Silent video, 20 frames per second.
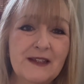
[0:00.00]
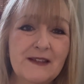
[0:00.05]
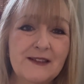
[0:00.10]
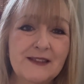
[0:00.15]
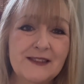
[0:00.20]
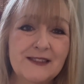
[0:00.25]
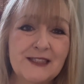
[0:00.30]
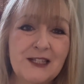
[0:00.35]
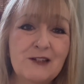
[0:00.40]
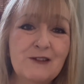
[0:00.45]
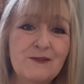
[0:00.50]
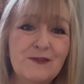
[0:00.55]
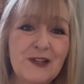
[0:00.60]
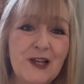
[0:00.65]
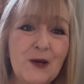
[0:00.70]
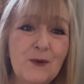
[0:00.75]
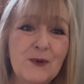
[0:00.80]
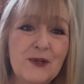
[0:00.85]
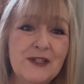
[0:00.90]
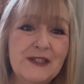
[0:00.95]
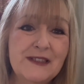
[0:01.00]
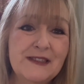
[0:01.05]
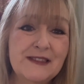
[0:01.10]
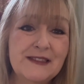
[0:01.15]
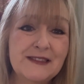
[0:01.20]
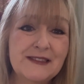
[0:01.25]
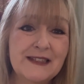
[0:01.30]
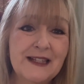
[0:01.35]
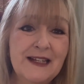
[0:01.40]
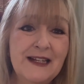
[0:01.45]

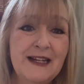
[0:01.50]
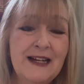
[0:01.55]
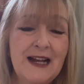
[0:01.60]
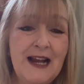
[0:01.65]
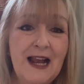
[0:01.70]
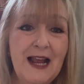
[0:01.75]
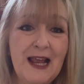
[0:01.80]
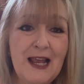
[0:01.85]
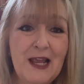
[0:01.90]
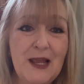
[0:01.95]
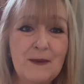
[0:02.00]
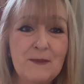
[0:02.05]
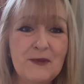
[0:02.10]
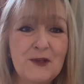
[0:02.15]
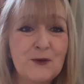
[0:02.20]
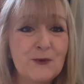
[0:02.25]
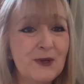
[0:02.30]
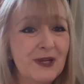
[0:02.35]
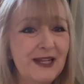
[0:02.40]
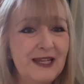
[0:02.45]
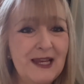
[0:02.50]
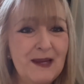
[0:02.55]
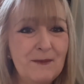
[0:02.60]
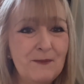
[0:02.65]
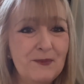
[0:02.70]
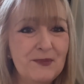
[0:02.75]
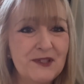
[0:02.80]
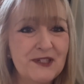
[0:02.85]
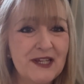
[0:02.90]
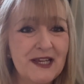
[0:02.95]
sunflowers, um,
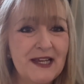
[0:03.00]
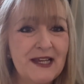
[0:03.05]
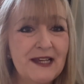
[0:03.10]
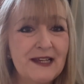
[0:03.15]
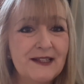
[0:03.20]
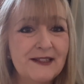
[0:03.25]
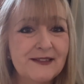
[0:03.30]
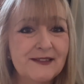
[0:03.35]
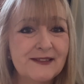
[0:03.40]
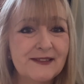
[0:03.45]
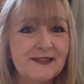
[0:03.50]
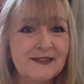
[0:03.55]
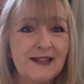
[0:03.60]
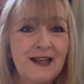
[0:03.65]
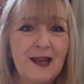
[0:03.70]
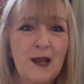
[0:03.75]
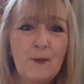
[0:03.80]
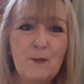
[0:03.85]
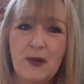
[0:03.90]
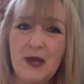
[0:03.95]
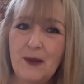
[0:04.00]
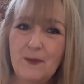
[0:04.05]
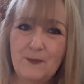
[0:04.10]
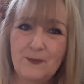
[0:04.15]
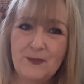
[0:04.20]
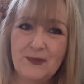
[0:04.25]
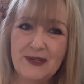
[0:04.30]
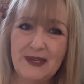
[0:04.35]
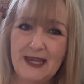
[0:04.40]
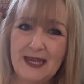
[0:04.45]
eucalyptus,
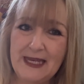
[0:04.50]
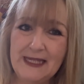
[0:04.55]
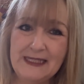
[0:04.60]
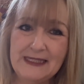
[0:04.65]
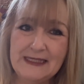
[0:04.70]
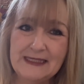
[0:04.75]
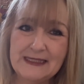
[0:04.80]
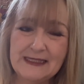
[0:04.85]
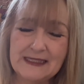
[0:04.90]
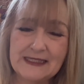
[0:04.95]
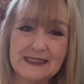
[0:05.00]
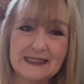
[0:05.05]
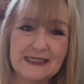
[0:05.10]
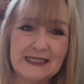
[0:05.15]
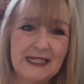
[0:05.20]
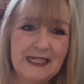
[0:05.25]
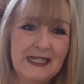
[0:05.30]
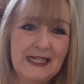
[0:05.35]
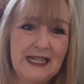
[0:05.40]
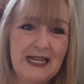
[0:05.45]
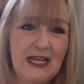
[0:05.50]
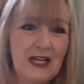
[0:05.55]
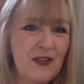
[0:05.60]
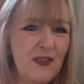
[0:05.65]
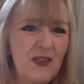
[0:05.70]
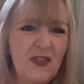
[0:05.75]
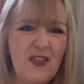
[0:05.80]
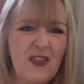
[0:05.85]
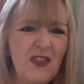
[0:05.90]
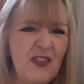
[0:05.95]
pumpkins,
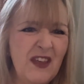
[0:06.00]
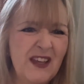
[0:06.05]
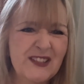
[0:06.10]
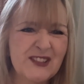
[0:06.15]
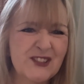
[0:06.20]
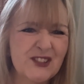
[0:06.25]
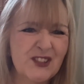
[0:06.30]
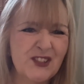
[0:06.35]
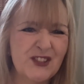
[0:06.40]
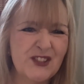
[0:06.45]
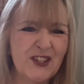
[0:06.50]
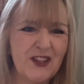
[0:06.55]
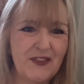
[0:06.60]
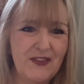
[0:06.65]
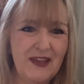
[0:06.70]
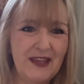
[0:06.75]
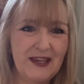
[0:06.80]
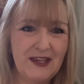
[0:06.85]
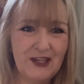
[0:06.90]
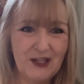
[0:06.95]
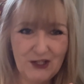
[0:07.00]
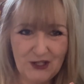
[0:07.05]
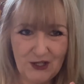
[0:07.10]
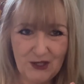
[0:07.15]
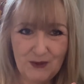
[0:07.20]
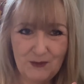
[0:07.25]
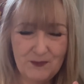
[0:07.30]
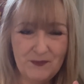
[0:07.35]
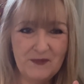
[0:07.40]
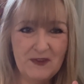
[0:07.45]
that sort of thing, you
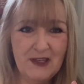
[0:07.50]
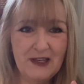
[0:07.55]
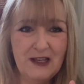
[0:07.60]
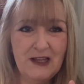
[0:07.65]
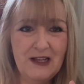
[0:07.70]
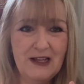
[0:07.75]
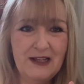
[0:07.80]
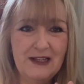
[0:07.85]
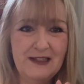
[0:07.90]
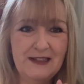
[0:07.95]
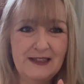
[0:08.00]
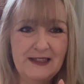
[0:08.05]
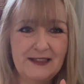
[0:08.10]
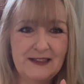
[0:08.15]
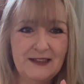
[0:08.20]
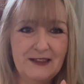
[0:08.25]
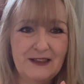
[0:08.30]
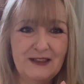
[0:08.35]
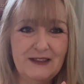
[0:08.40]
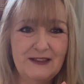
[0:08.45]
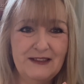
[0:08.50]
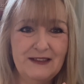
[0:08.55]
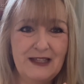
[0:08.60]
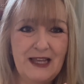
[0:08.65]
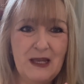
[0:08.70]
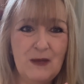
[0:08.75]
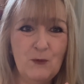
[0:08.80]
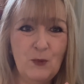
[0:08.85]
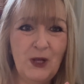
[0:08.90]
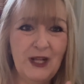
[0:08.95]
know? Little
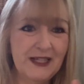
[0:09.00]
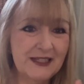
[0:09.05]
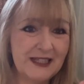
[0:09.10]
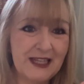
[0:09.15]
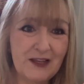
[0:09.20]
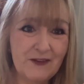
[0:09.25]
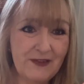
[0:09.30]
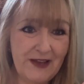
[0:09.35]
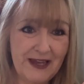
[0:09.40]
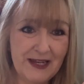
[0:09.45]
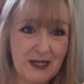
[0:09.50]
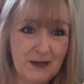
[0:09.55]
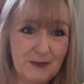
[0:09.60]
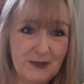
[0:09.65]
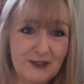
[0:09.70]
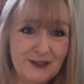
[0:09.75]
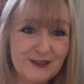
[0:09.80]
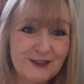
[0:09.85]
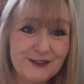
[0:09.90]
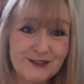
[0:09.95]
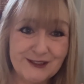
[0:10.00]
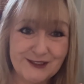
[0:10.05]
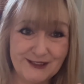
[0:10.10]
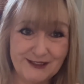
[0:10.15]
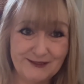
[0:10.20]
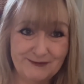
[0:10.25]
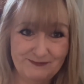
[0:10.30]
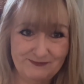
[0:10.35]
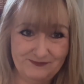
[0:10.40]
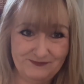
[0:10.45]
um, wildlife animals
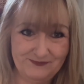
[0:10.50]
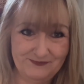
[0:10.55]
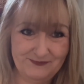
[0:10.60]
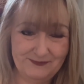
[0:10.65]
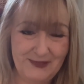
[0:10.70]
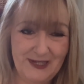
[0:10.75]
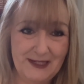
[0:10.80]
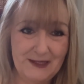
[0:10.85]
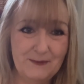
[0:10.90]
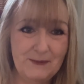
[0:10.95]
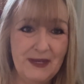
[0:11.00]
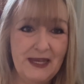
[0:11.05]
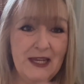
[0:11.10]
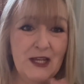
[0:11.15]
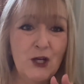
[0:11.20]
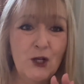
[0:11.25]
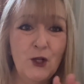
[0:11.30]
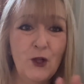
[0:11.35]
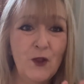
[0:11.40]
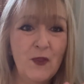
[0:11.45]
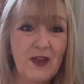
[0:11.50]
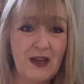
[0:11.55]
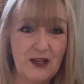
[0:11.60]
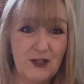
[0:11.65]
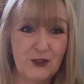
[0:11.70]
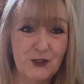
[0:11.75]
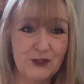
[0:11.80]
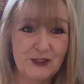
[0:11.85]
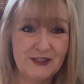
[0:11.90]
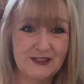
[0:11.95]
and, pardon me, all that
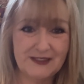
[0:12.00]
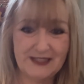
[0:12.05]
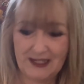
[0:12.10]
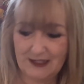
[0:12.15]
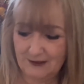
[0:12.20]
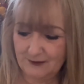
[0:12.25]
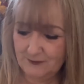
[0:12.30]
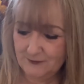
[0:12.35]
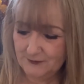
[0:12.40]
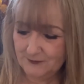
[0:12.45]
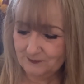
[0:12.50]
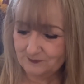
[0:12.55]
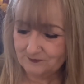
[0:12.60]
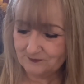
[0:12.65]
good stuff.